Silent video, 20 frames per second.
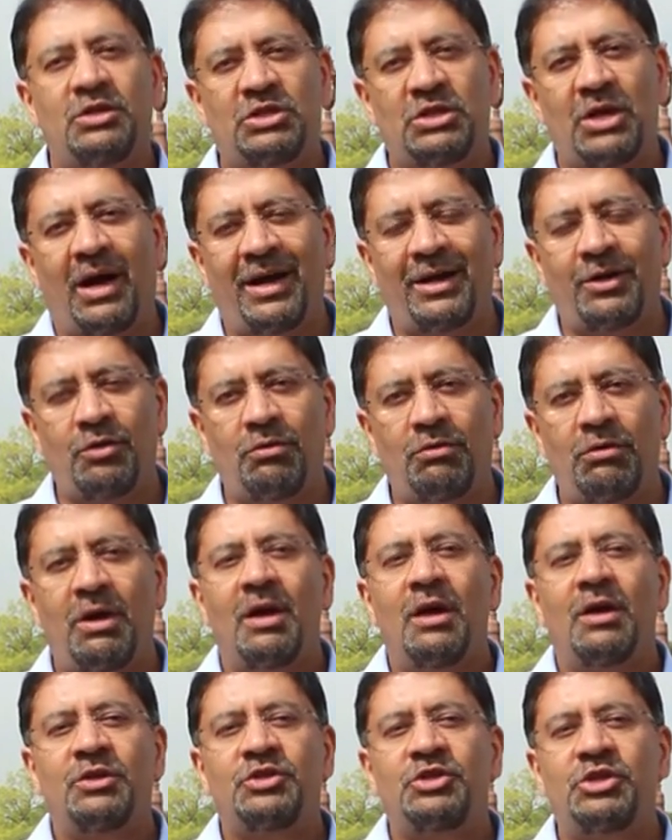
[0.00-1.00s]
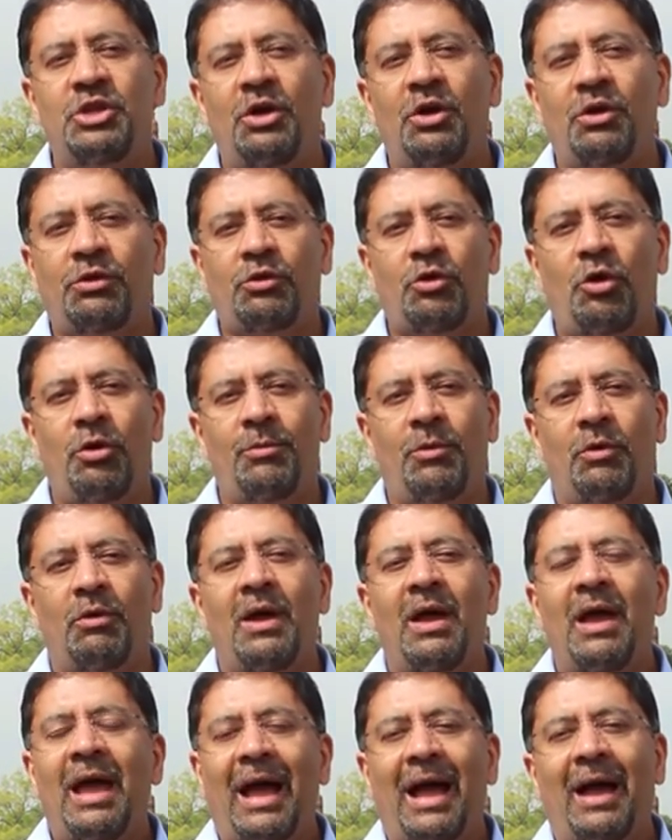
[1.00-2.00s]
tidal, geothermal,
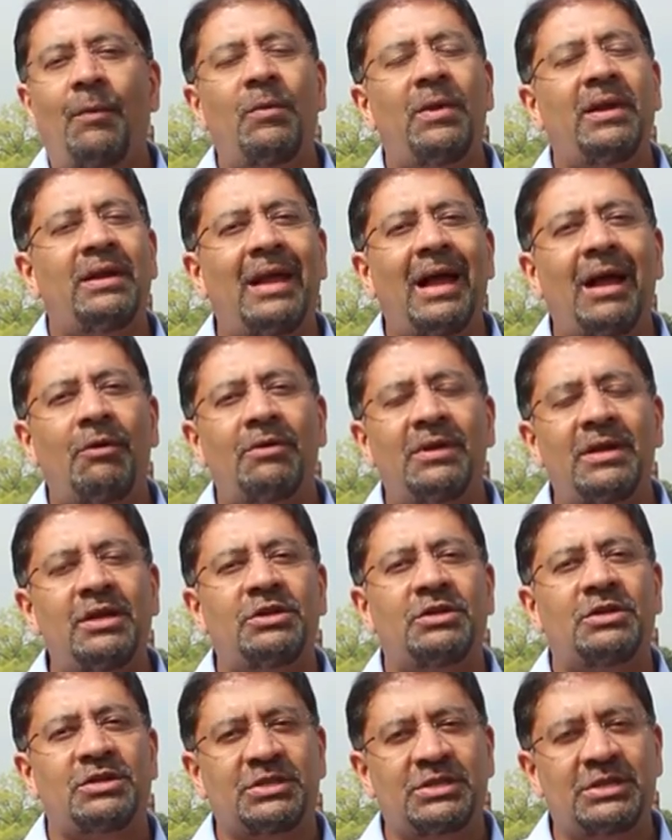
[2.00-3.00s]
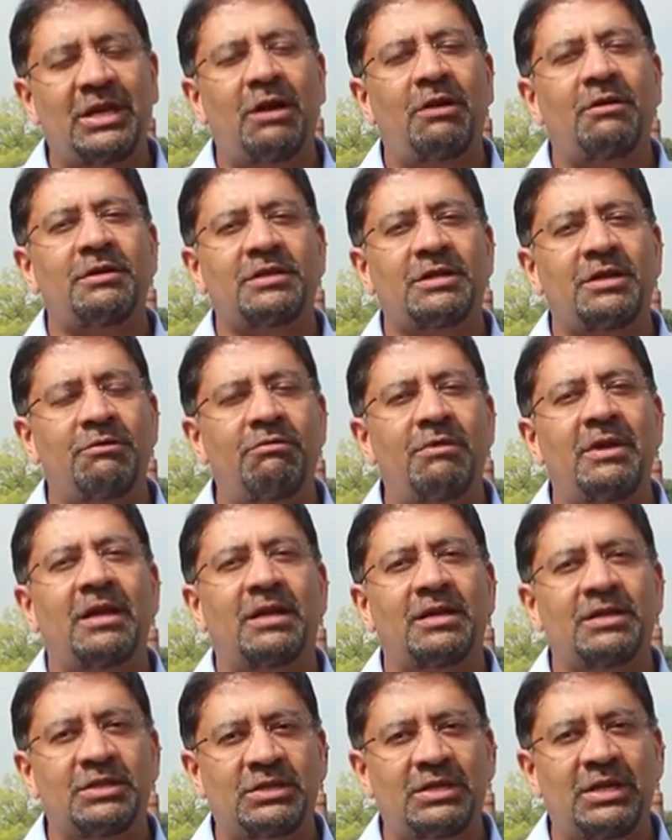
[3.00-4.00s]
and we now need to seriously
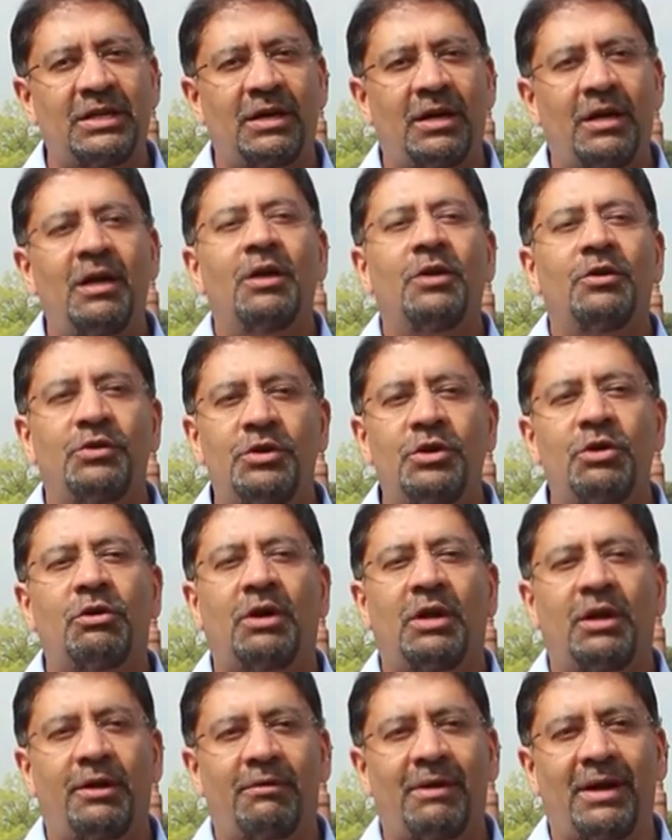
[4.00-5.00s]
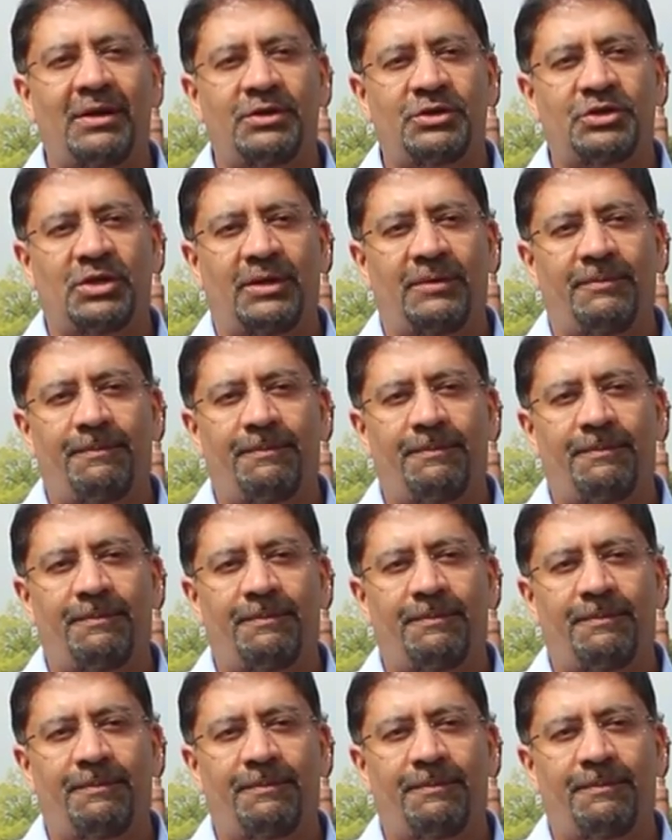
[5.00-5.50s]
reconsider nuclear energy.